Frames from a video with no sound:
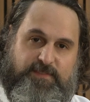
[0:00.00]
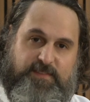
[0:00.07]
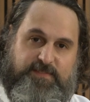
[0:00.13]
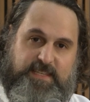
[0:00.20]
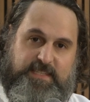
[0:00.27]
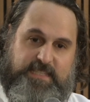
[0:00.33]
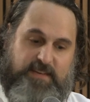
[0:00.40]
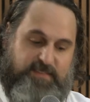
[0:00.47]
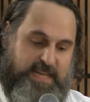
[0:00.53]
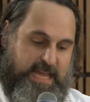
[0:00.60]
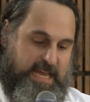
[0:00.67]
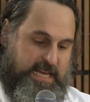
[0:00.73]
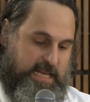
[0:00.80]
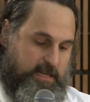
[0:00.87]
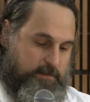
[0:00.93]

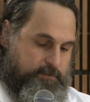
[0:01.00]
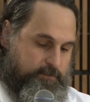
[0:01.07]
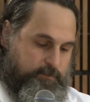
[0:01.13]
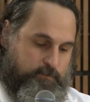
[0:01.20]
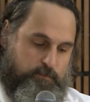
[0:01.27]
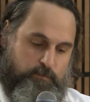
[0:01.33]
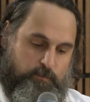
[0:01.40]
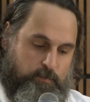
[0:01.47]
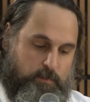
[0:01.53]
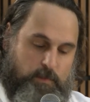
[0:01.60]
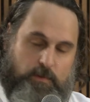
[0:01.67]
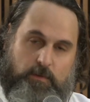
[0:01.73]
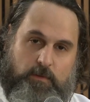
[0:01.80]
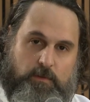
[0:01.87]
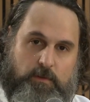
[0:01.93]
5780,
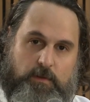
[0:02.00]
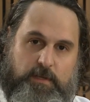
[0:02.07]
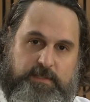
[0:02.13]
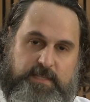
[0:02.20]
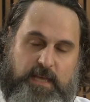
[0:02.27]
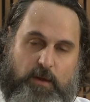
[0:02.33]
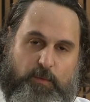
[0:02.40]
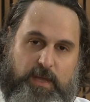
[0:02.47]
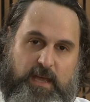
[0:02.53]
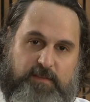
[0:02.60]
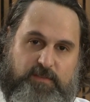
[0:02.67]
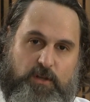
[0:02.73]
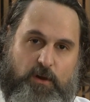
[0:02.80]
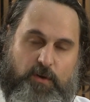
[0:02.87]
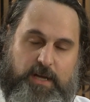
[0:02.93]
it's that we
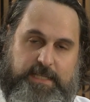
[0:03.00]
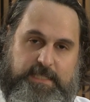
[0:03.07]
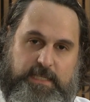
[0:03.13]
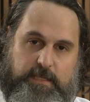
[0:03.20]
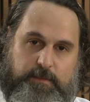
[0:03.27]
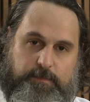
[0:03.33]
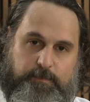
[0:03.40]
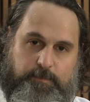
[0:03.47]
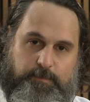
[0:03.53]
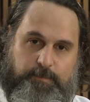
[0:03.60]
have no idea.